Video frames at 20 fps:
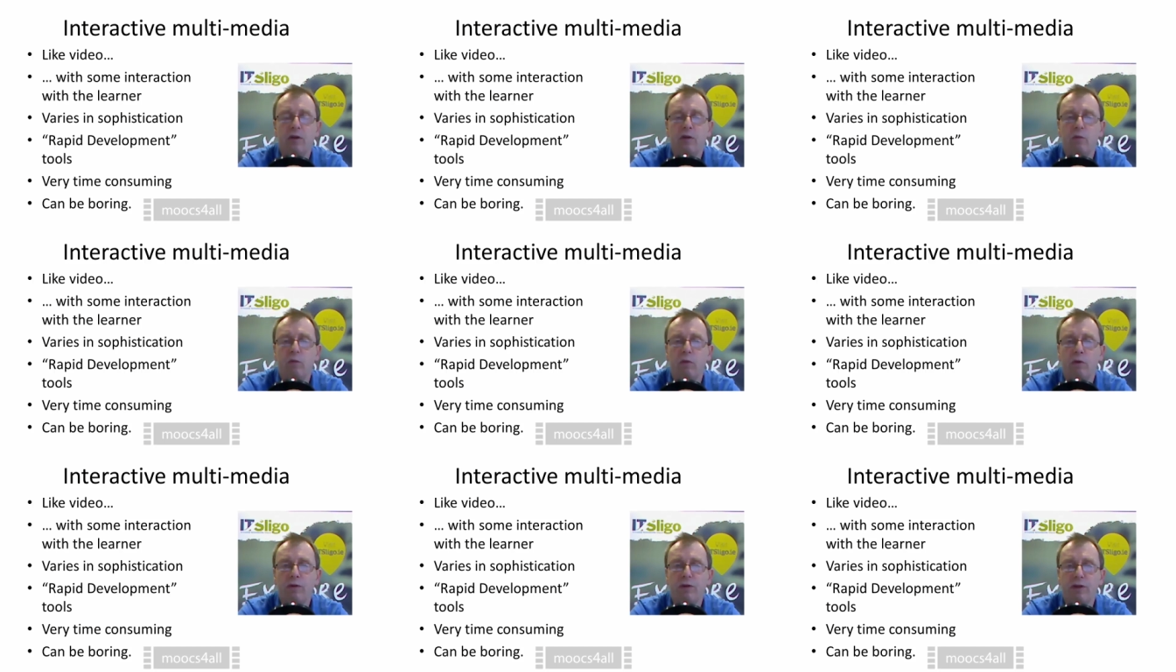
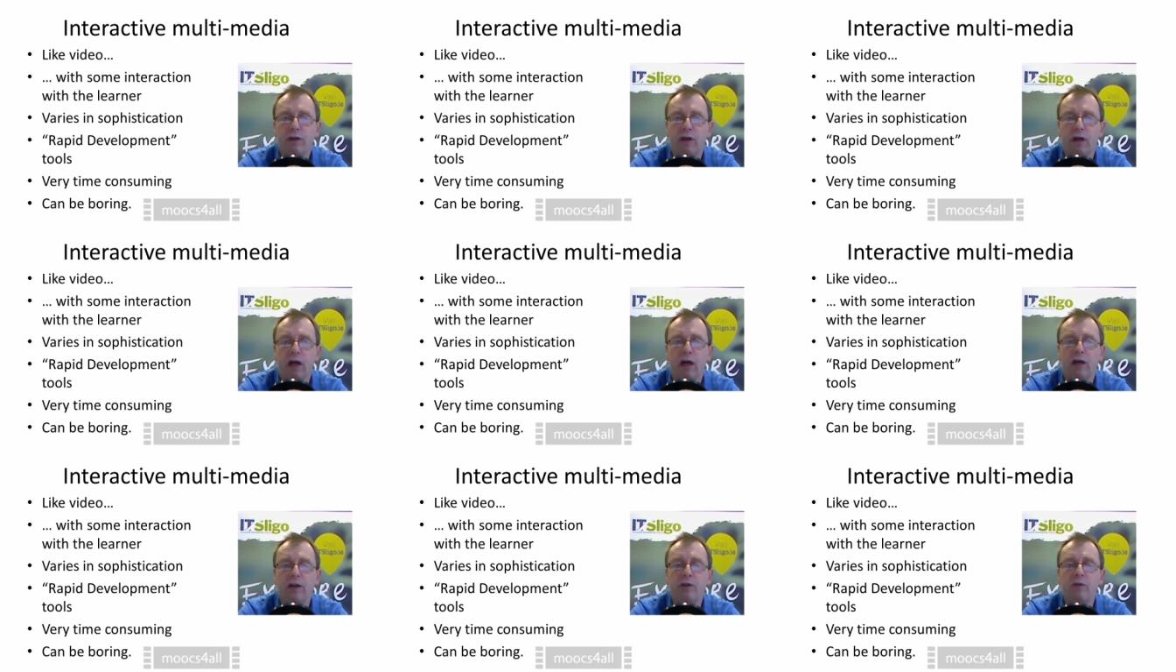you
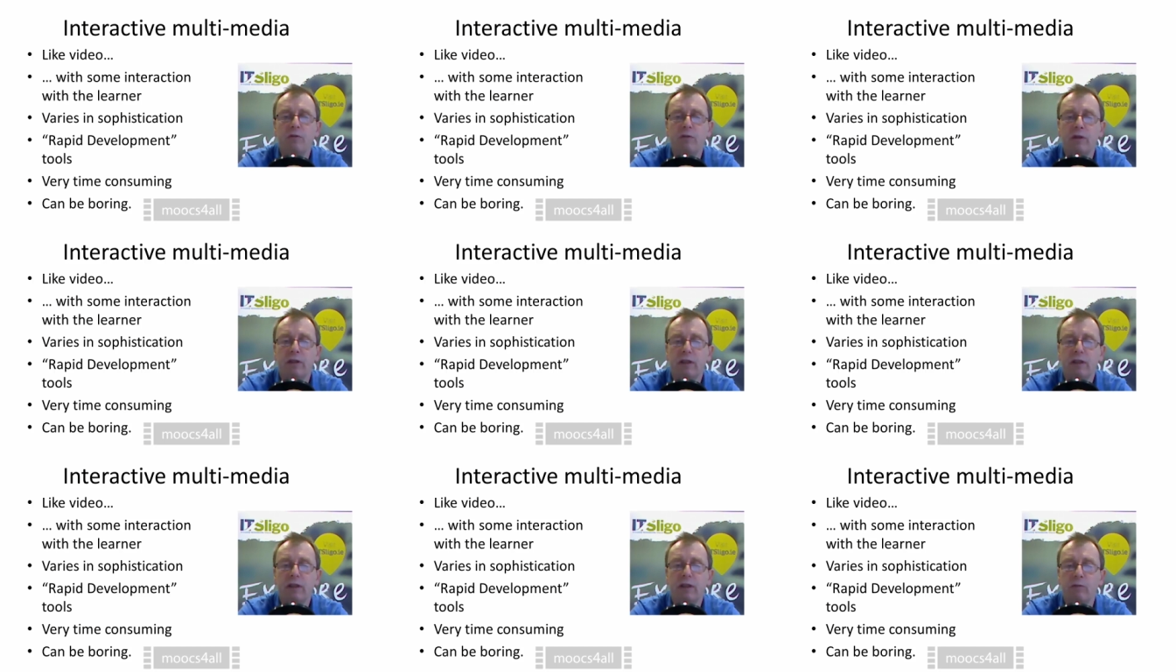wonder are you
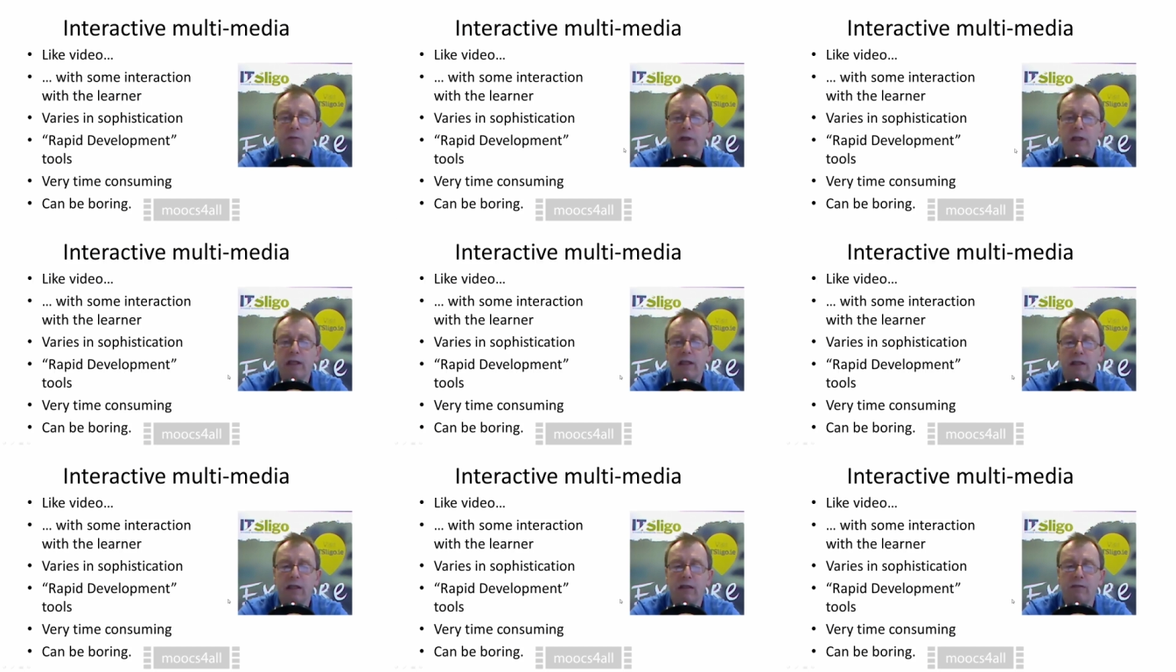
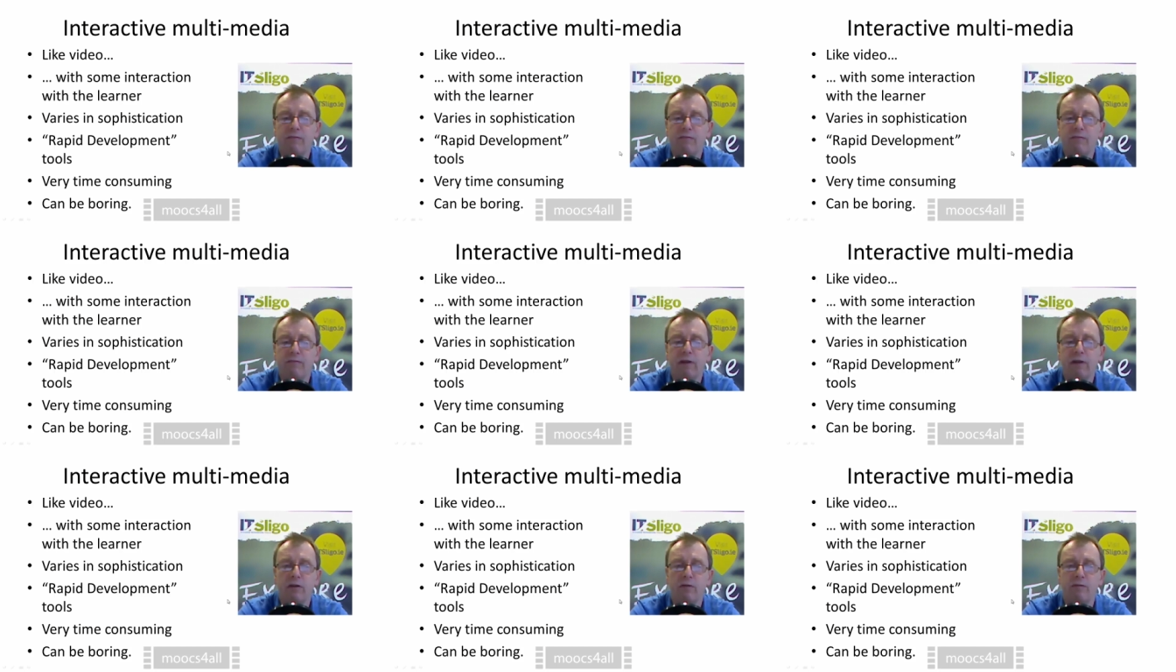really getting
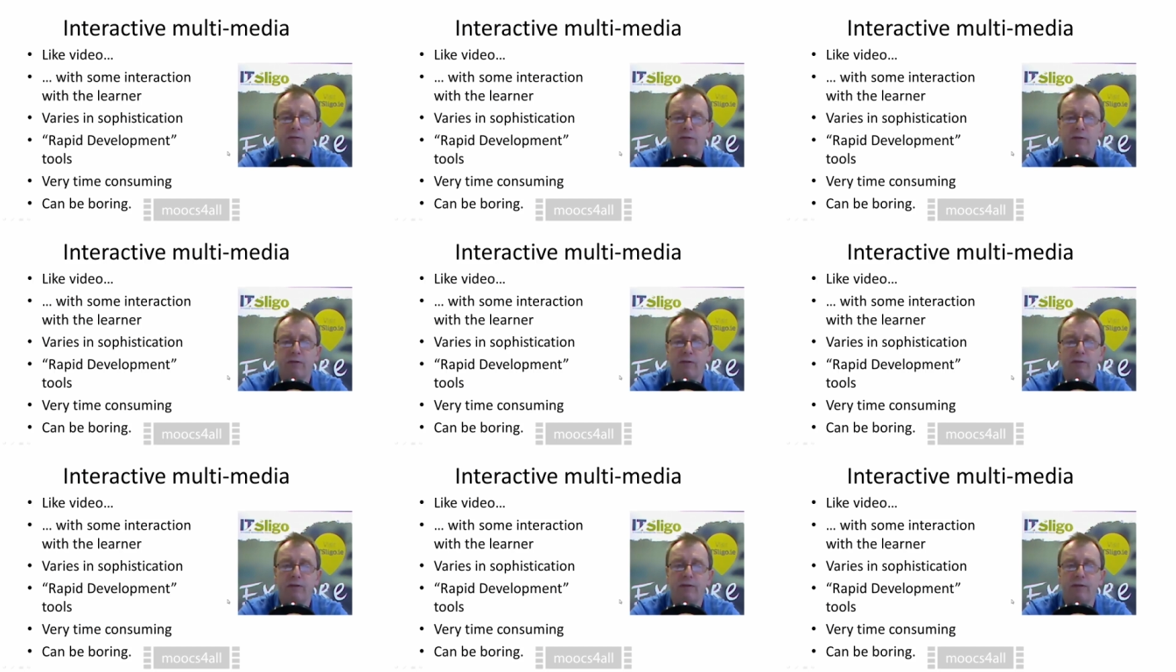value
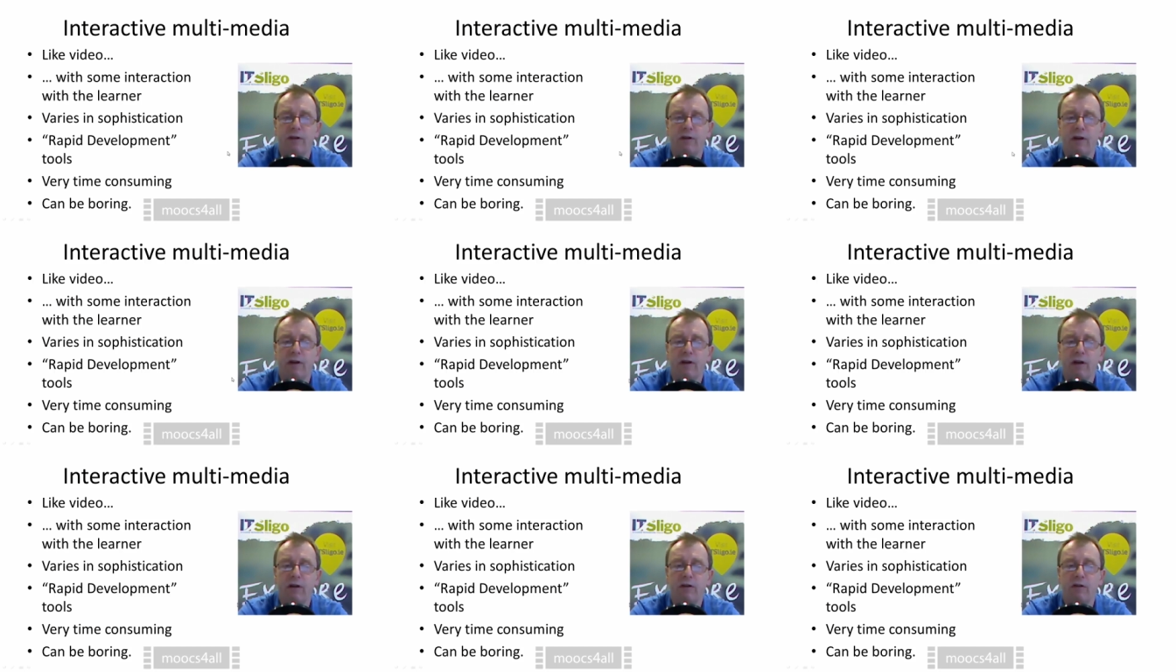for
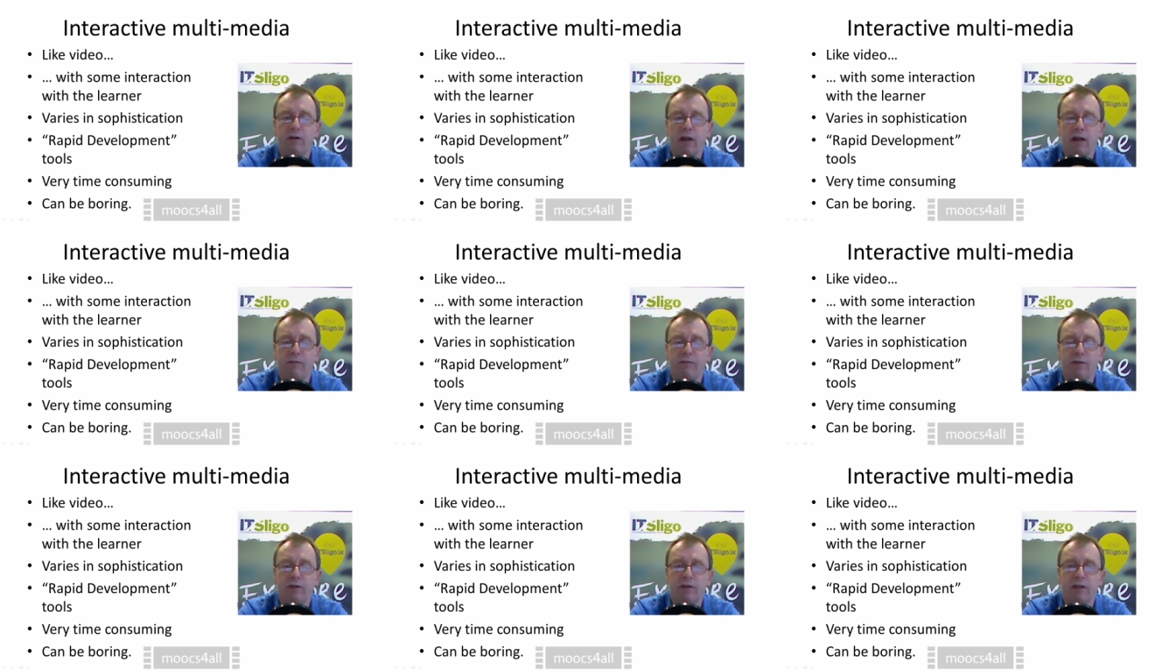their, your
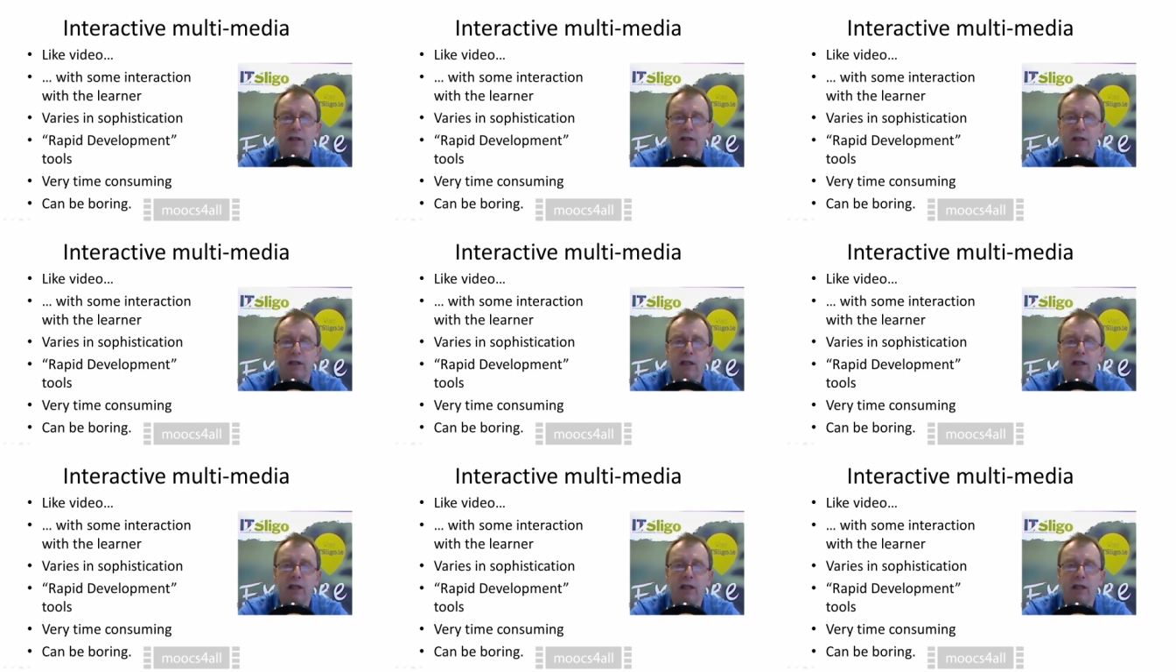effort?